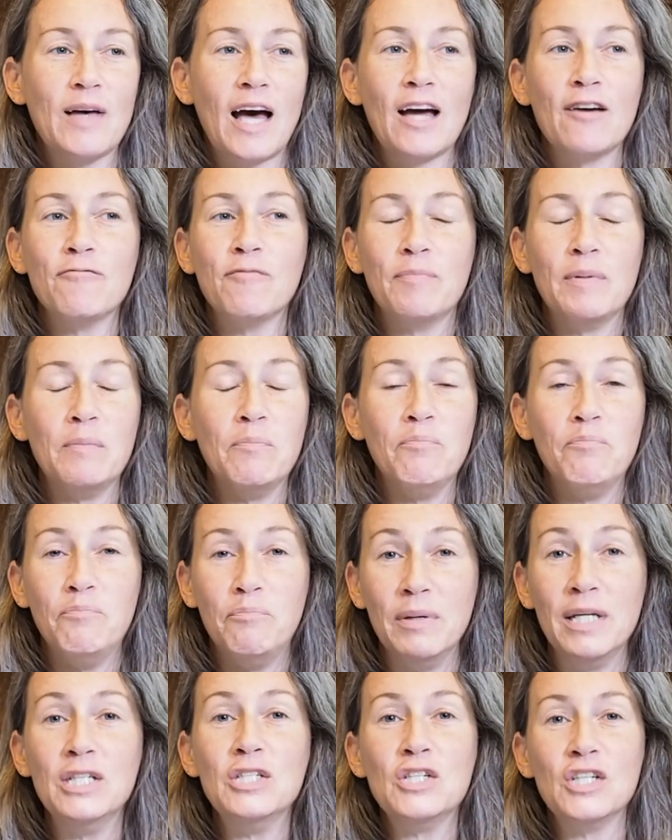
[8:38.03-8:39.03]
I've been
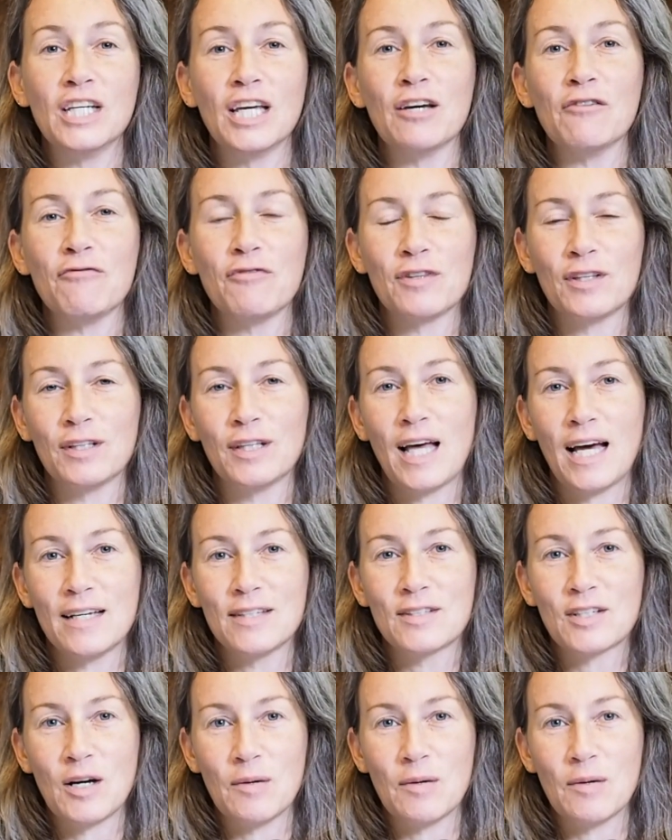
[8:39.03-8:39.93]
binging it for the last